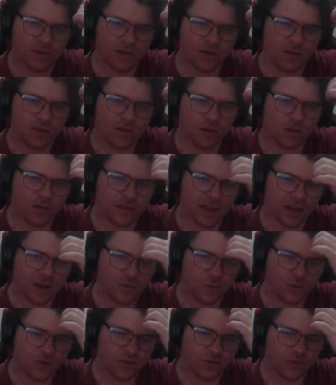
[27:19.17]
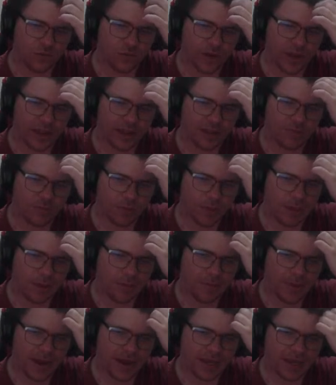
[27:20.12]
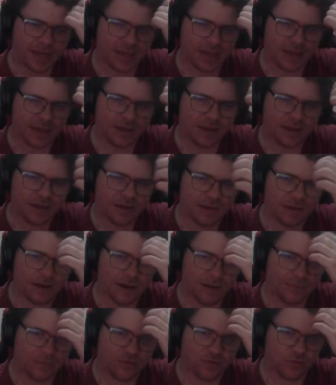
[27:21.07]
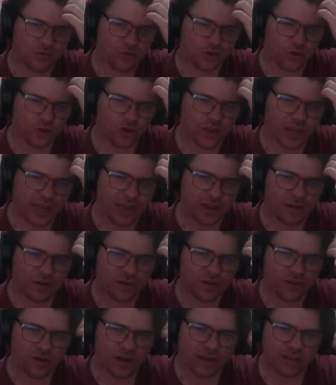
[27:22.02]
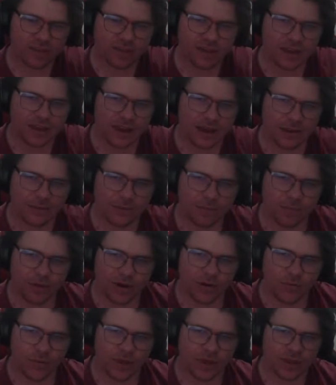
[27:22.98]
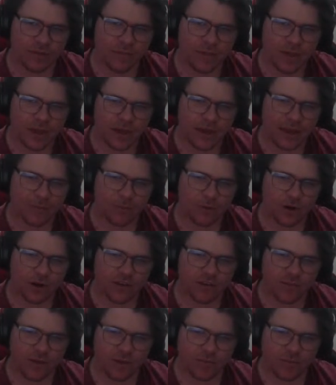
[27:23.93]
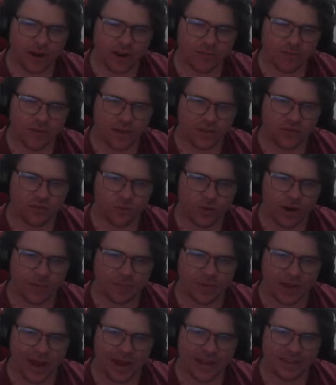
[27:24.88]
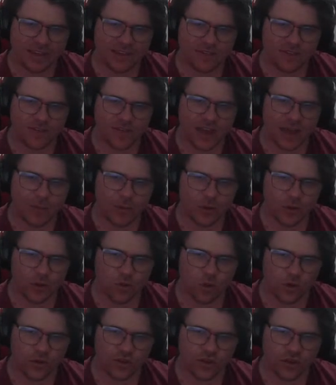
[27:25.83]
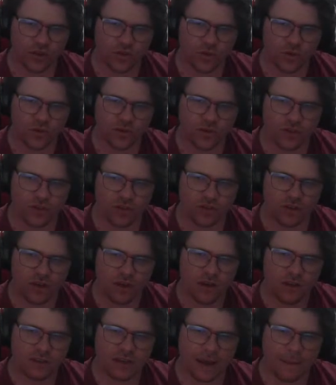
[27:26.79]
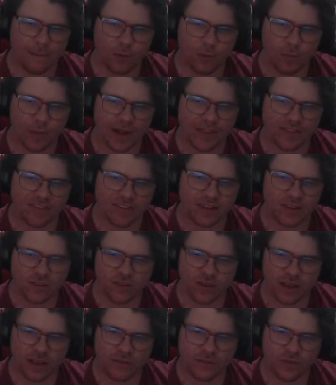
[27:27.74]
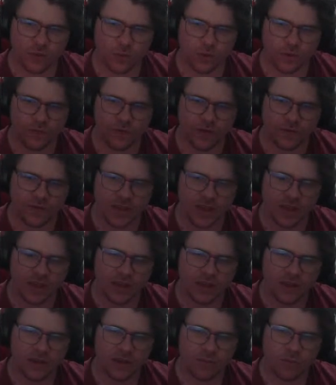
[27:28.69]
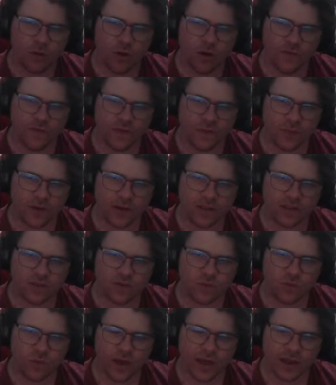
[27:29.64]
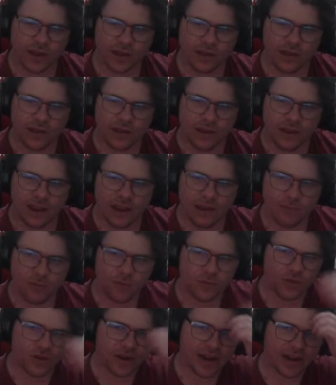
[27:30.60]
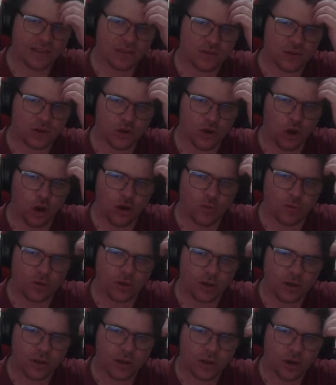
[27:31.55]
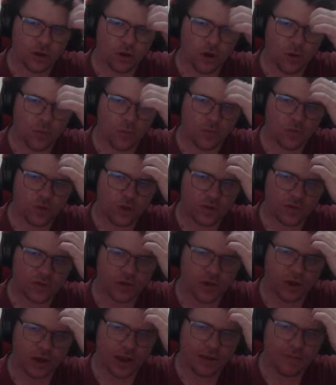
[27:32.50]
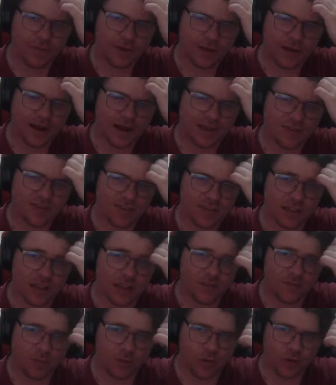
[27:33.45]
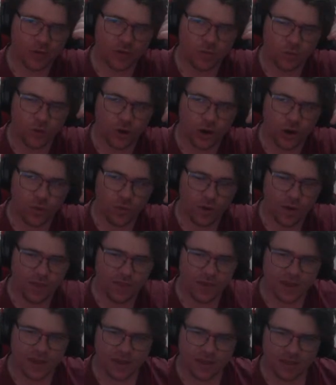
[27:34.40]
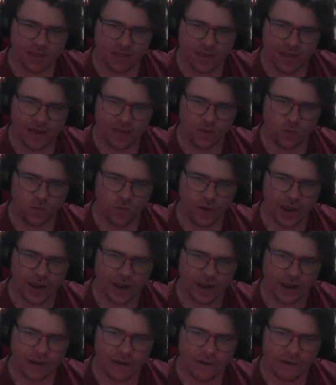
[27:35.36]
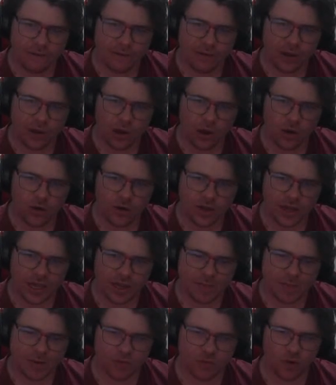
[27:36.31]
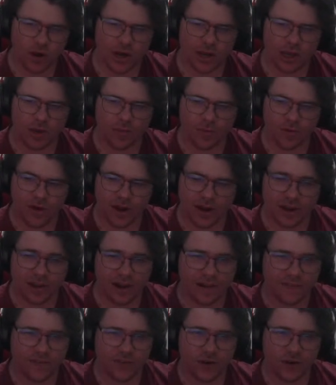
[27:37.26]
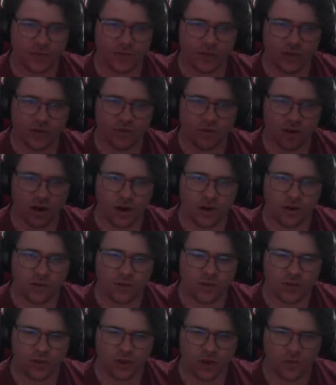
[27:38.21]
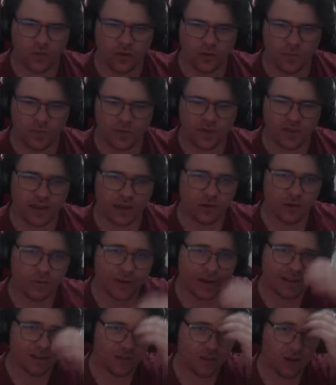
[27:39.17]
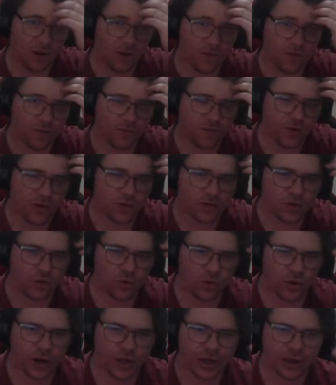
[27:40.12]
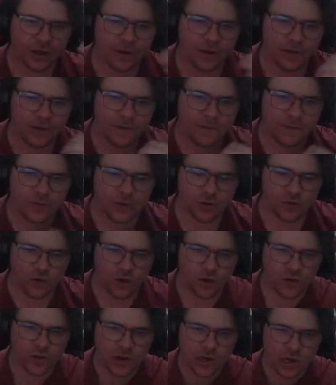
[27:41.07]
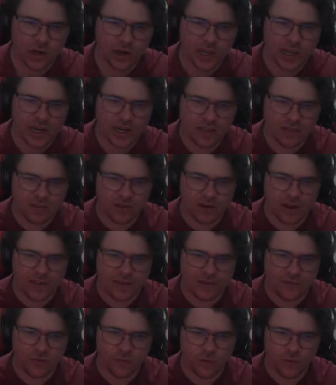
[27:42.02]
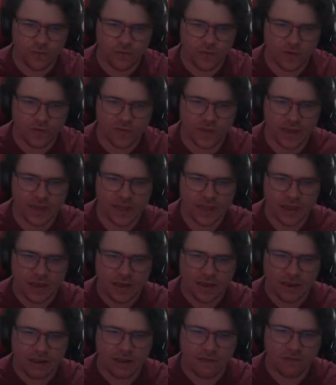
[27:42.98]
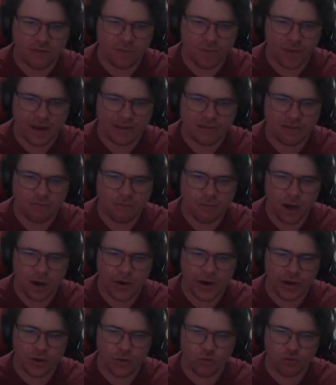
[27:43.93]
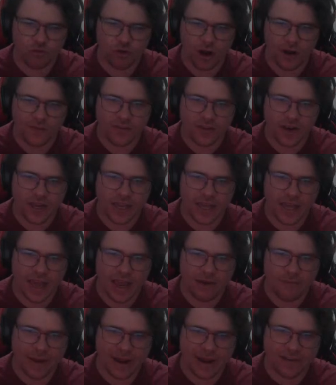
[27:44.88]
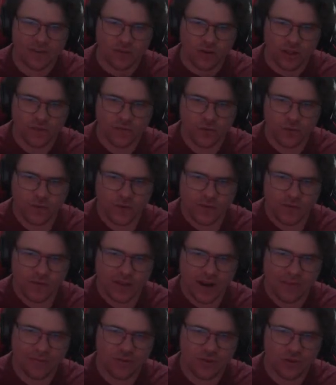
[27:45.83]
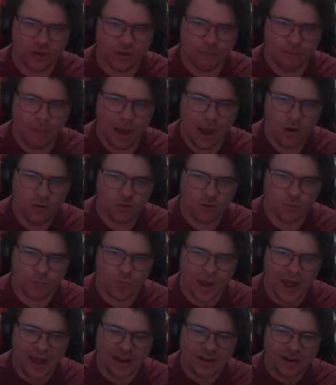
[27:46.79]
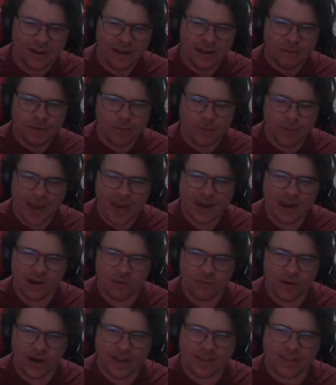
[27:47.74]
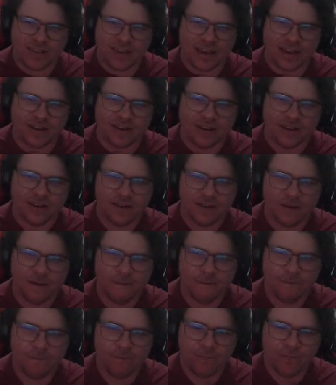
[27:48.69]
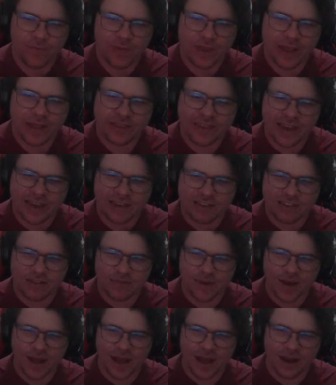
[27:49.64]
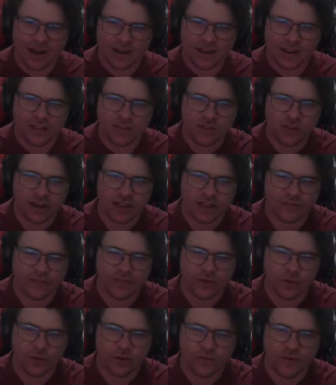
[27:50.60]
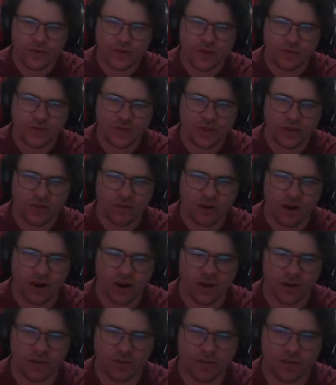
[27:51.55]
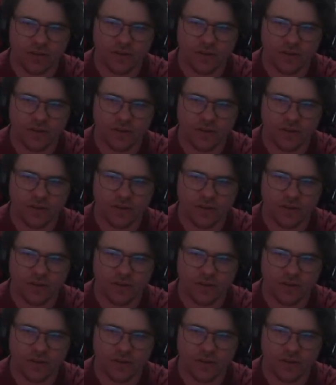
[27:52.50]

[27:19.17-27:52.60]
goes down towards the wing. It's probably a better kick. Comes through Josh Dacos nicely. Can't bring it with him. Now Brody Smith breaks past three players. Gives off the handball to Dawson. Dawson just punts it inside the forward 50. Murphy reads it well. Handballs it out to Noble. Noble's got time. Has his left boot to work with and kicks it down the wing. Long kick, but Riley O'Brien cuts it off for the Crows. Just under a minute to go in this first quarter. The Crows are locking it inside their forward 50. Gives it back to Murray, who drives it again back inside the forward 50 with an absolute mongrel punt, but Pedler reads it. And takes the mark inside the forward 50 for the Crows.